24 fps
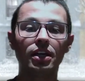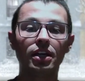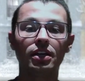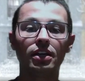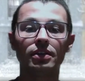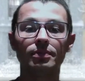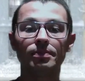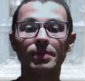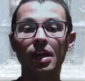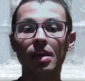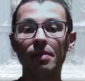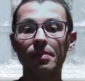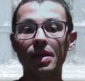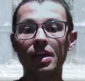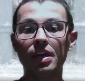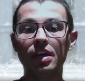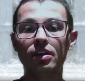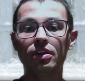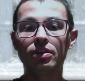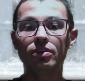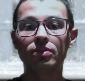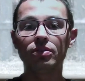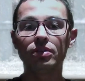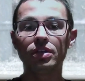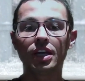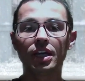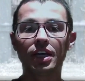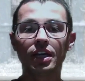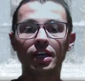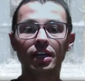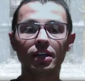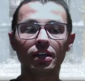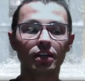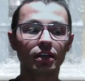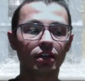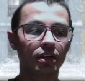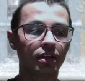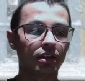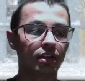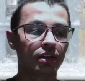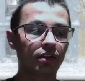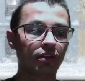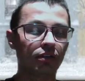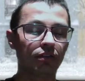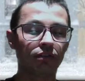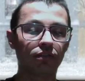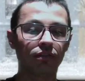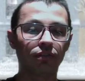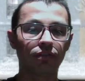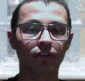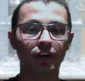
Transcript: maybe you can